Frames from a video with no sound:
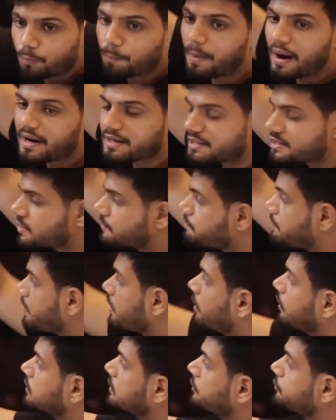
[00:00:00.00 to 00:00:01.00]
parts.
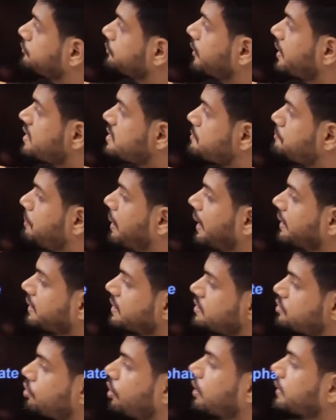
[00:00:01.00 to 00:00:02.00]
The first part
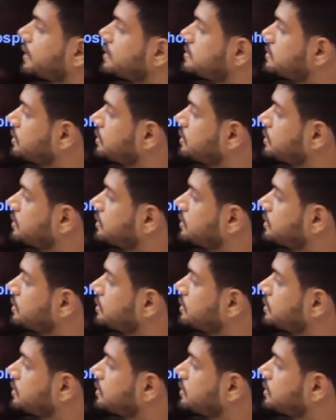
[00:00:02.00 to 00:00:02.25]
is called as